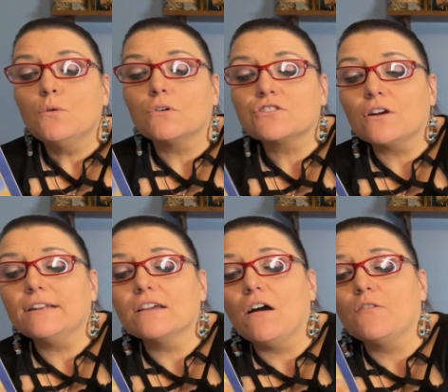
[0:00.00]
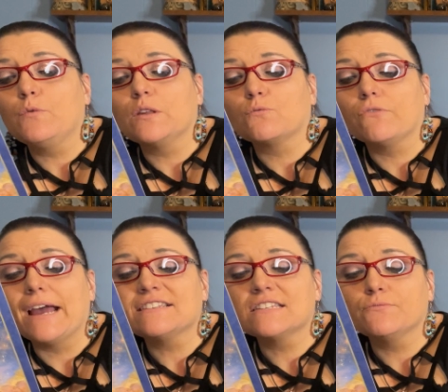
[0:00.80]
We're starting off with
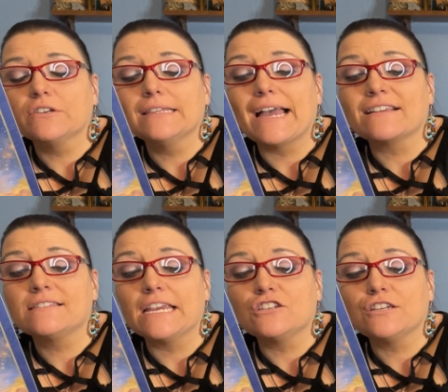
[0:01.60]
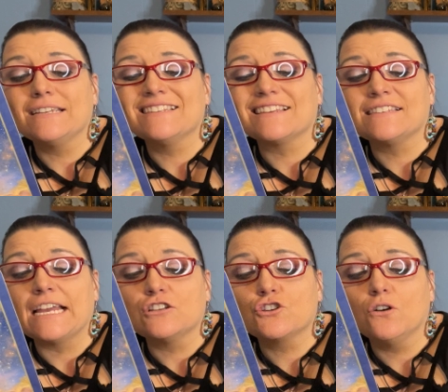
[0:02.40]
rest and relaxation is
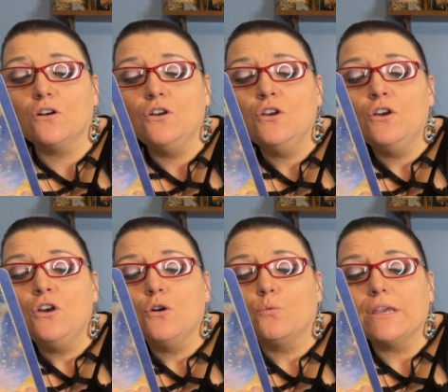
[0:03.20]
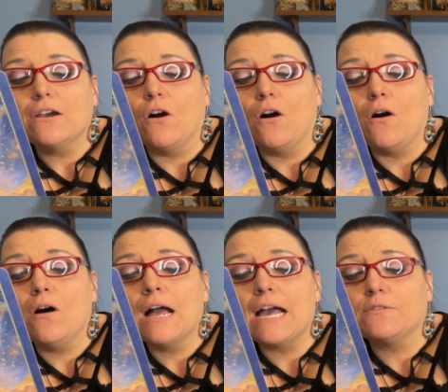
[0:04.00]
essential we
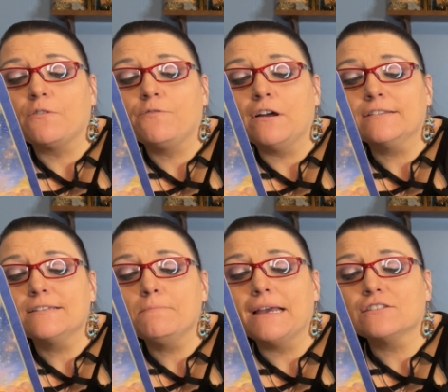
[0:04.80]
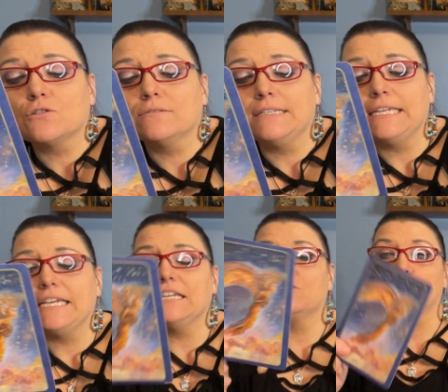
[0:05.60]
all have a fundamental
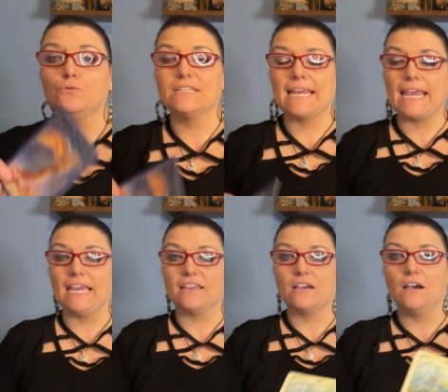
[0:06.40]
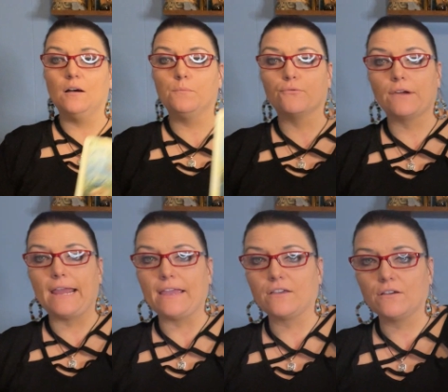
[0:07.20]
need to take a
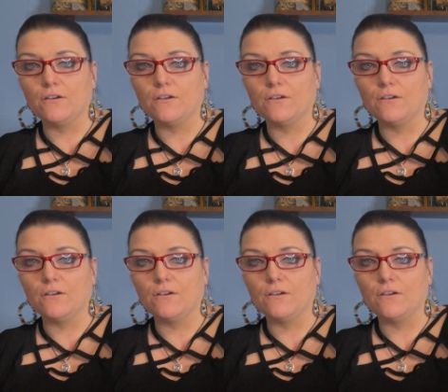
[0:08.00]
break,